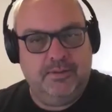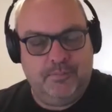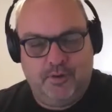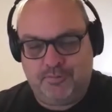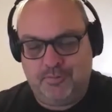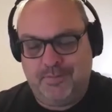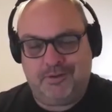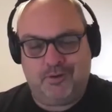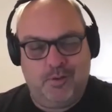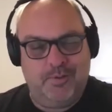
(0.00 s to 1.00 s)
Often make
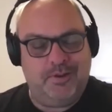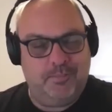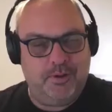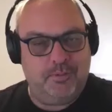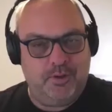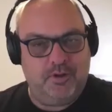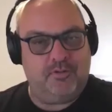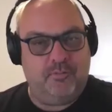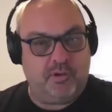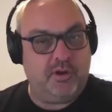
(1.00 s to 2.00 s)
the comment they're both
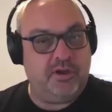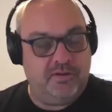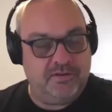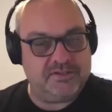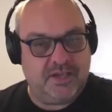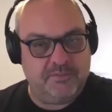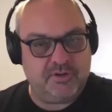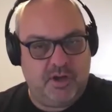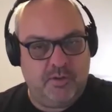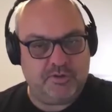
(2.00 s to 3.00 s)
beautiful and broken at the same
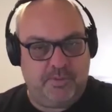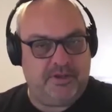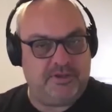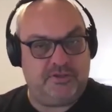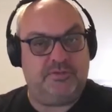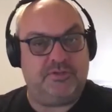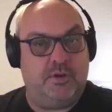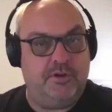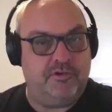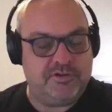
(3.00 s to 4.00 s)
time, which makes them
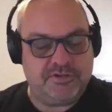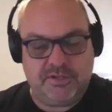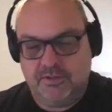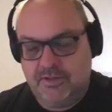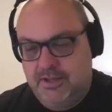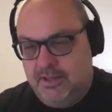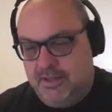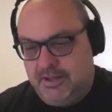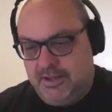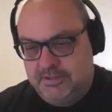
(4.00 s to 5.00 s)
so interesting.
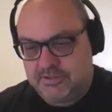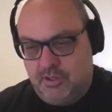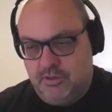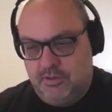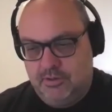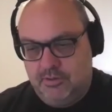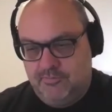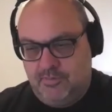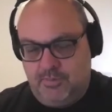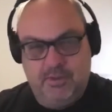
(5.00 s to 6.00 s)
So
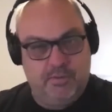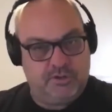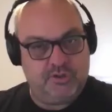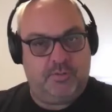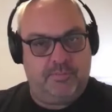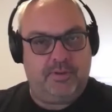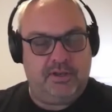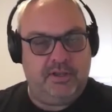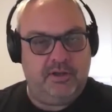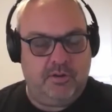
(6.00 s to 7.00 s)
for me, when I talk about being a
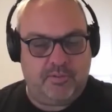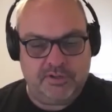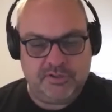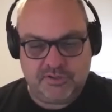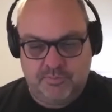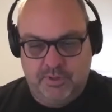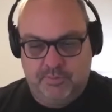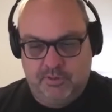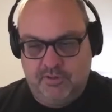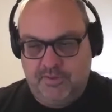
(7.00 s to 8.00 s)
leader in operations and
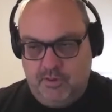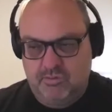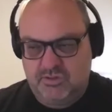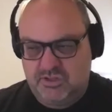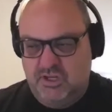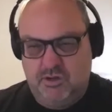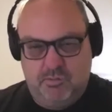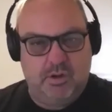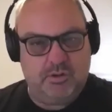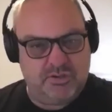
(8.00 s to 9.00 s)
people, I've held senior
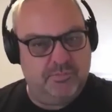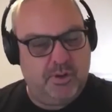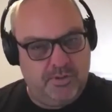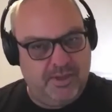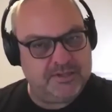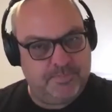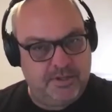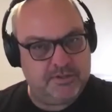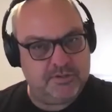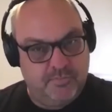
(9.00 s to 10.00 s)
roles in both
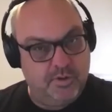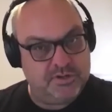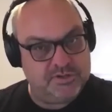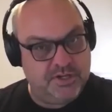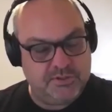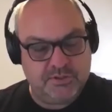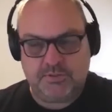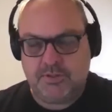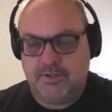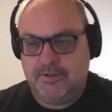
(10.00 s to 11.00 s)
aspects of
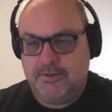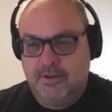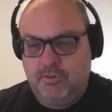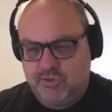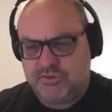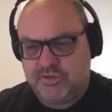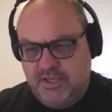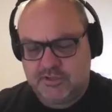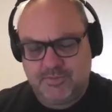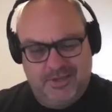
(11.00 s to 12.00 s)
organisations, which also
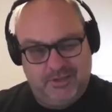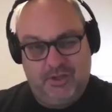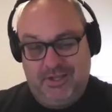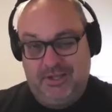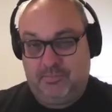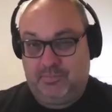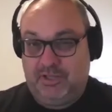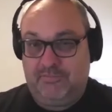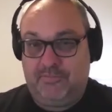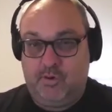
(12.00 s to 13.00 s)
gives me a unique
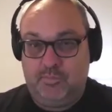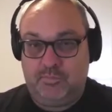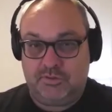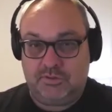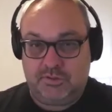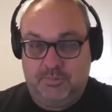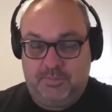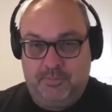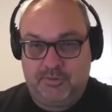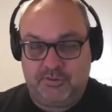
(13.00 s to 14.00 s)
platform to be
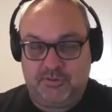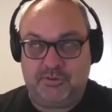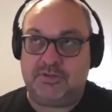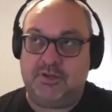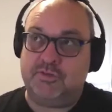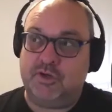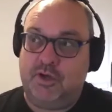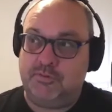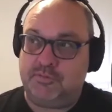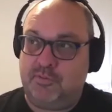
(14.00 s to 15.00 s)
able to
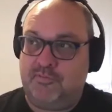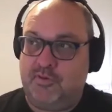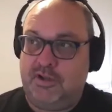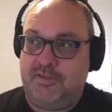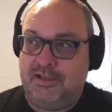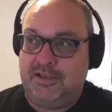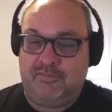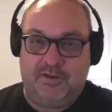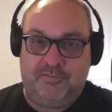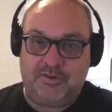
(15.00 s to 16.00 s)
sometimes provide that
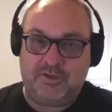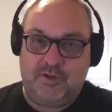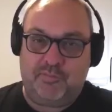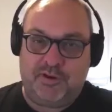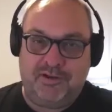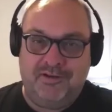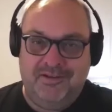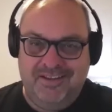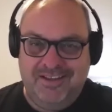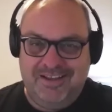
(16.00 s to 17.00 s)
level of interpreter.
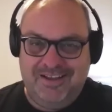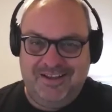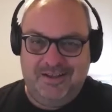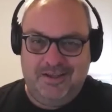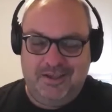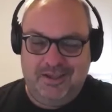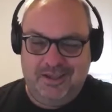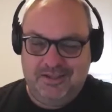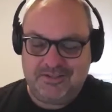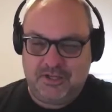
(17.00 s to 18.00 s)

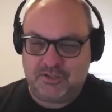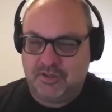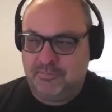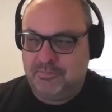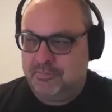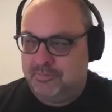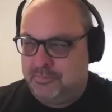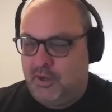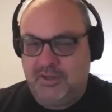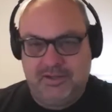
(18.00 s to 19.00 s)
As such, I'm
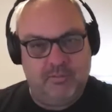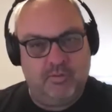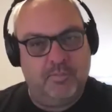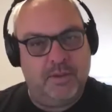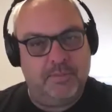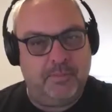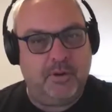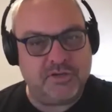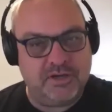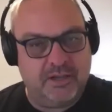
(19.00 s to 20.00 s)
bilingual, maybe
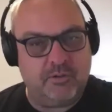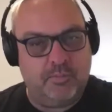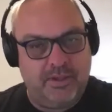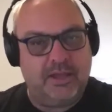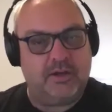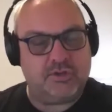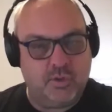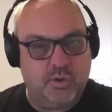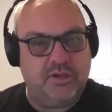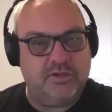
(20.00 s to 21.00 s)
multilingual, being able to
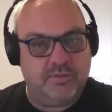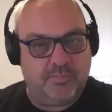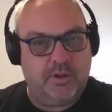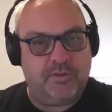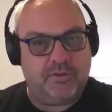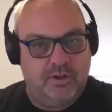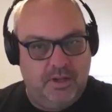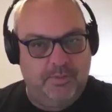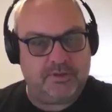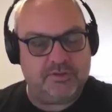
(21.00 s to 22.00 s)
talk into both
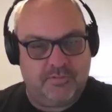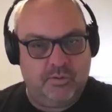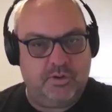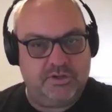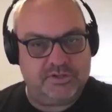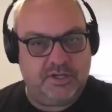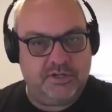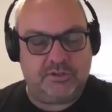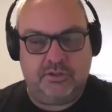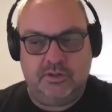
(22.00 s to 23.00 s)
dynamics of an
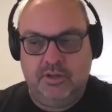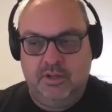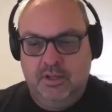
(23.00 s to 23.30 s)
organisation.